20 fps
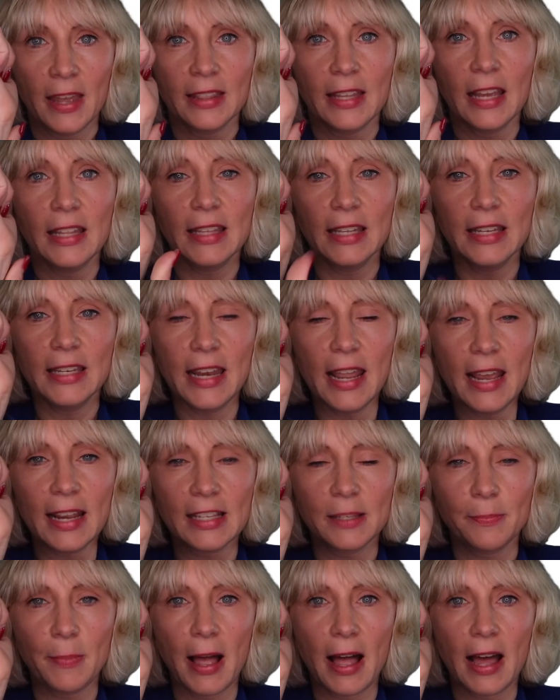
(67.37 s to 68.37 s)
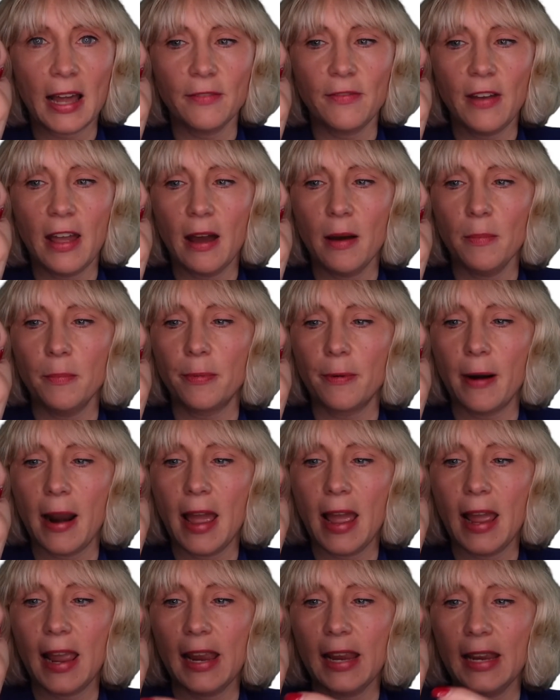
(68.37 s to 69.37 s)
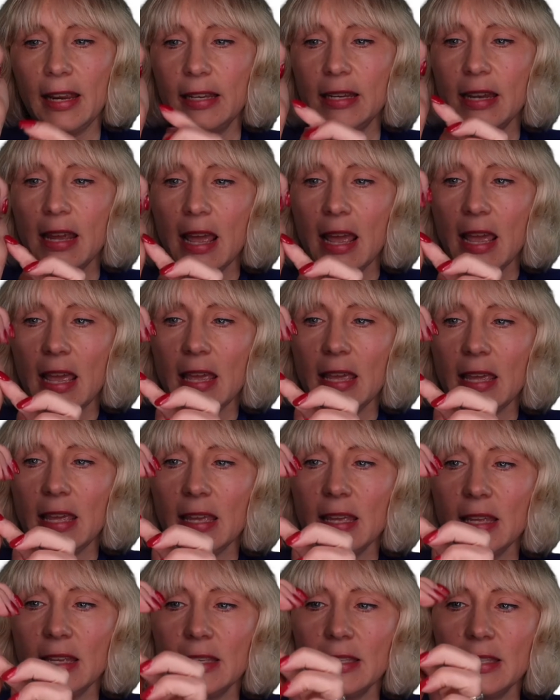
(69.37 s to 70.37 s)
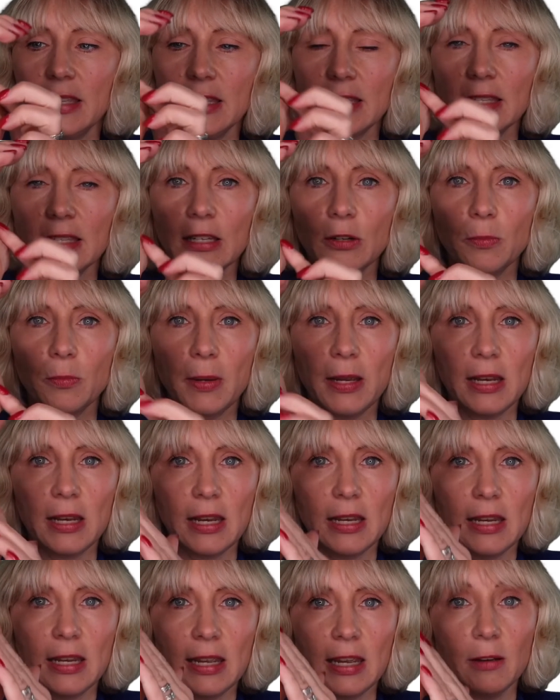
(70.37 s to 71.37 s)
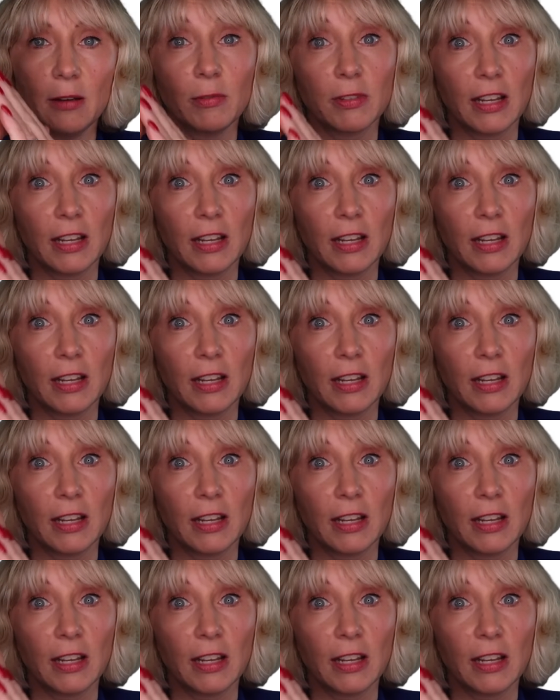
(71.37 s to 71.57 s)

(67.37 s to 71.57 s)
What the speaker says: Then the next part of our brain is this little bit in here.